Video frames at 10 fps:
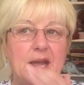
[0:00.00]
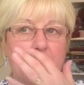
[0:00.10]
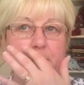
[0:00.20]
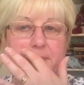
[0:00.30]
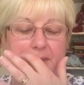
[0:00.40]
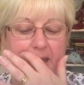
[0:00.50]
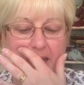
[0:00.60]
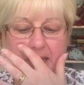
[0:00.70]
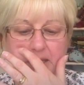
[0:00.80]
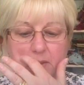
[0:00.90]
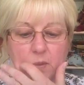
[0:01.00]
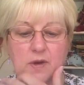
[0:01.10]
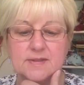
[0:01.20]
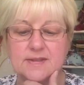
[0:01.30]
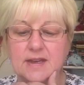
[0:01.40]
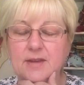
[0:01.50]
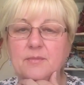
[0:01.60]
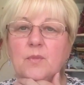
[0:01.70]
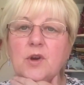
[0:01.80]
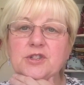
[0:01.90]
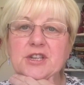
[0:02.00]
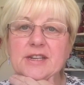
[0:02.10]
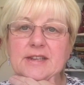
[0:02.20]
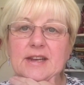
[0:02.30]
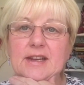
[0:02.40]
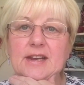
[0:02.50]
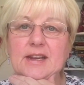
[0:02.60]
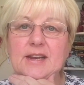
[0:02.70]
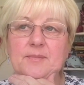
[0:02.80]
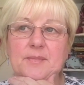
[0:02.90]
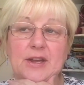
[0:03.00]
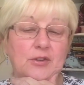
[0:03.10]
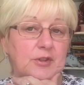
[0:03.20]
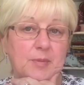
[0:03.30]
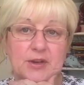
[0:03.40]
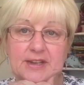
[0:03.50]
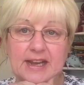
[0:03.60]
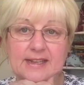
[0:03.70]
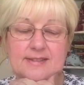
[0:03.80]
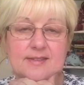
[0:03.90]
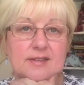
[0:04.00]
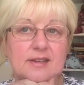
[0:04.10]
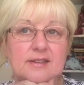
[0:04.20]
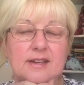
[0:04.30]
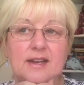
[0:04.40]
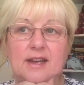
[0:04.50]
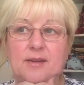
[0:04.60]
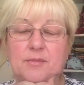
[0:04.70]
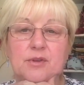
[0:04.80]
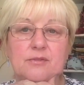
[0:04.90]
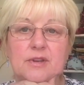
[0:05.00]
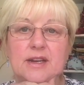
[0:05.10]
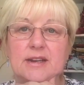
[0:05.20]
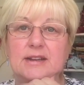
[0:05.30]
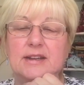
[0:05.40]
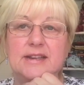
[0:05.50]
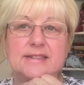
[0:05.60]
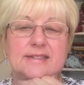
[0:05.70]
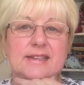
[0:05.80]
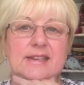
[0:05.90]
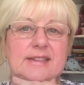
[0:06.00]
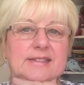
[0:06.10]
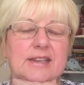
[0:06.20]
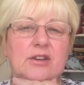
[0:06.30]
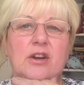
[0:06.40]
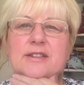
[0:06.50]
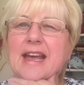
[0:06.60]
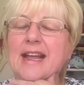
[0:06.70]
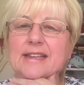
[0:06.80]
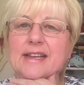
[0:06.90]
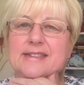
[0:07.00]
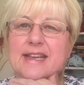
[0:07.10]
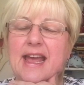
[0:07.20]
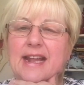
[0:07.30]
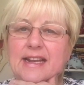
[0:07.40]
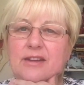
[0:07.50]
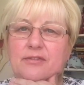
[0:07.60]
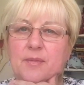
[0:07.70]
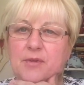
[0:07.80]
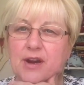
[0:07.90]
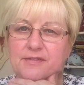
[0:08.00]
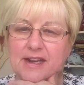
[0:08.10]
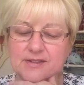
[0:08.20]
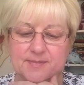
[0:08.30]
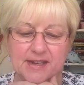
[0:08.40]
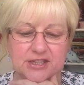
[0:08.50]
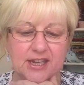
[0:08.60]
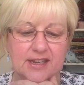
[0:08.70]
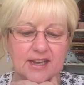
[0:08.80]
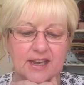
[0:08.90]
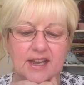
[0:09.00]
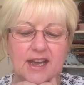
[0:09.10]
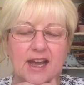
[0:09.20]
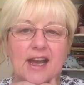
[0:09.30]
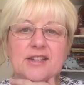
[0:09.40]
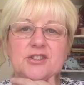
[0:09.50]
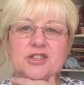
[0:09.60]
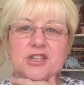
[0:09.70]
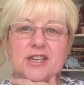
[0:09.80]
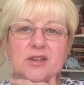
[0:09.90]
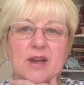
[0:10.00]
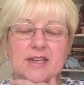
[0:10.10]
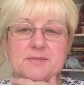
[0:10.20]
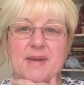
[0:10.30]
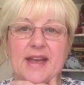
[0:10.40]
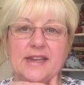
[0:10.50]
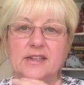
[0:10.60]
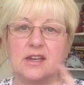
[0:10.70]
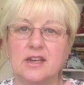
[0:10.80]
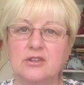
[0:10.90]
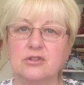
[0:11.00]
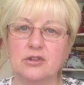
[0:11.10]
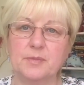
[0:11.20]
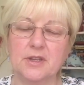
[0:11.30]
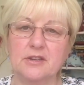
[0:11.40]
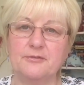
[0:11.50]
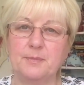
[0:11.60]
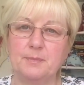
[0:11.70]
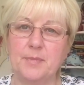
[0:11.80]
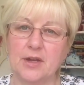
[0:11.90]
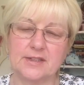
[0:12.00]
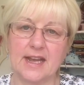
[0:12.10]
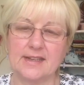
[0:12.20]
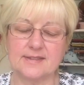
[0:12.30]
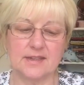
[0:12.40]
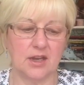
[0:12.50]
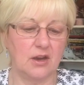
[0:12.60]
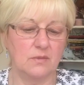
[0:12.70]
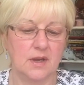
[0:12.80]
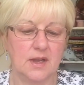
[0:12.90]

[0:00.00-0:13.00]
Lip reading: I was watching another podcast. Is it Ellie from Craft House Magic? And she had made a couple of podcasts ago